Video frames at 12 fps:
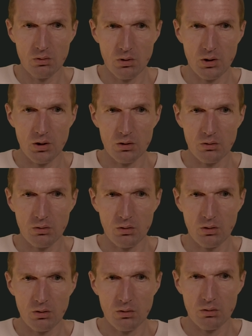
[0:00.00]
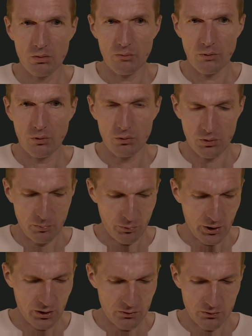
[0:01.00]
And forgot the
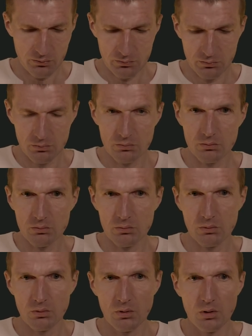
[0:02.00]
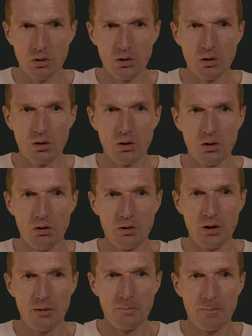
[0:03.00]
brackets.
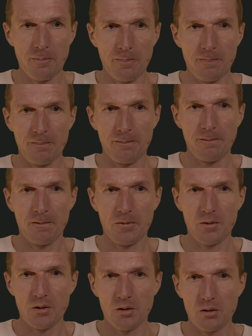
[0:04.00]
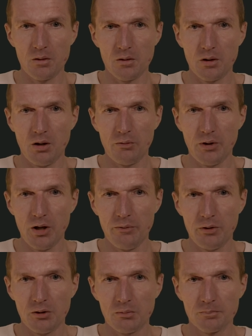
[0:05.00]
Okay, now we have
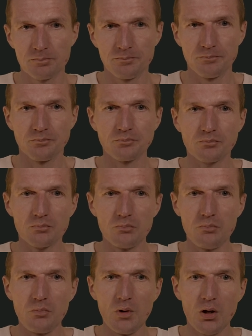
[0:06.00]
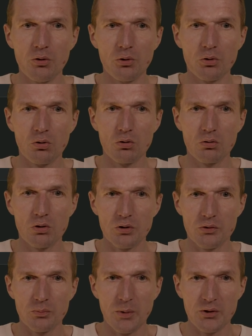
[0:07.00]
it. Return
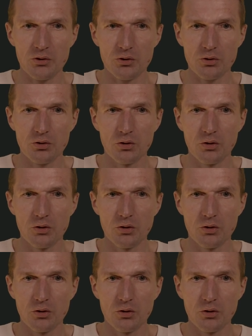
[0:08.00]
this message.